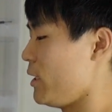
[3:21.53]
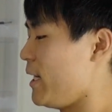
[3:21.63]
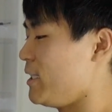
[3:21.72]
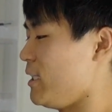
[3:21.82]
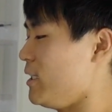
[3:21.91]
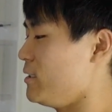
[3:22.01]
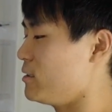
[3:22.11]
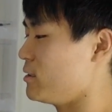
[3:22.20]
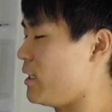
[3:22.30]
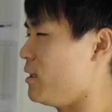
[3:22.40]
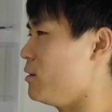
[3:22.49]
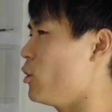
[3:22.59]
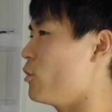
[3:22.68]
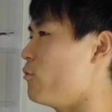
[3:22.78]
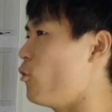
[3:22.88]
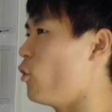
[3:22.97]
and it is, I no,
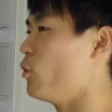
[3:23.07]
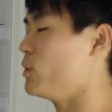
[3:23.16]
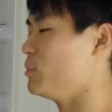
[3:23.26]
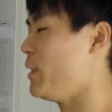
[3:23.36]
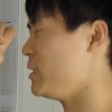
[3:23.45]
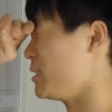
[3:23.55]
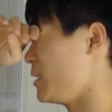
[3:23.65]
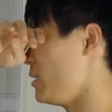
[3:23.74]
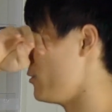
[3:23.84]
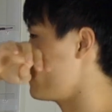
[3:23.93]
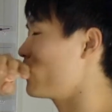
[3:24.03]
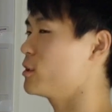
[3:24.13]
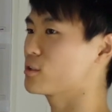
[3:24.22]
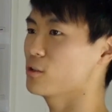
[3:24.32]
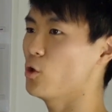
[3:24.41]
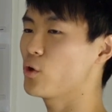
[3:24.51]
the four was basically the
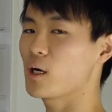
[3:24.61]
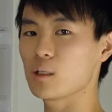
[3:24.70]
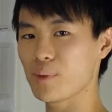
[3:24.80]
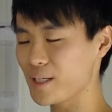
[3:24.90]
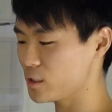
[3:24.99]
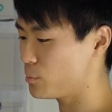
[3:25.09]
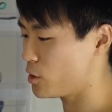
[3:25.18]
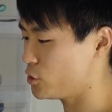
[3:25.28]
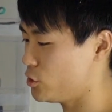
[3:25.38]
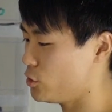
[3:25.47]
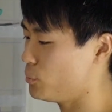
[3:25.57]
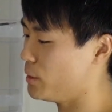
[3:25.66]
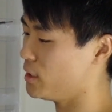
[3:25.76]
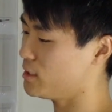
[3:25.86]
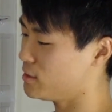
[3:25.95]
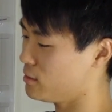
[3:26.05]
first low-cut basketball shoe,
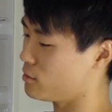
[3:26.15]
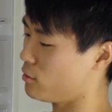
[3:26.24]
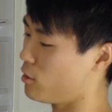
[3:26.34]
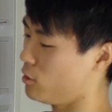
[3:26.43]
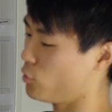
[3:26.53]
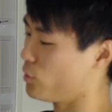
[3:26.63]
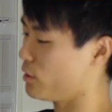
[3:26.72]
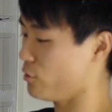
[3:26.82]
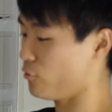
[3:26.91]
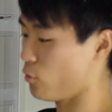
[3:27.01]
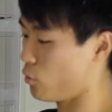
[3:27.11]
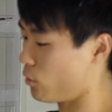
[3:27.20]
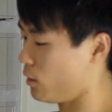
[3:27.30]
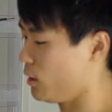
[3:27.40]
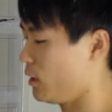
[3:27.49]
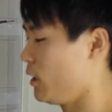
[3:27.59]
but this is a lot lower than the four.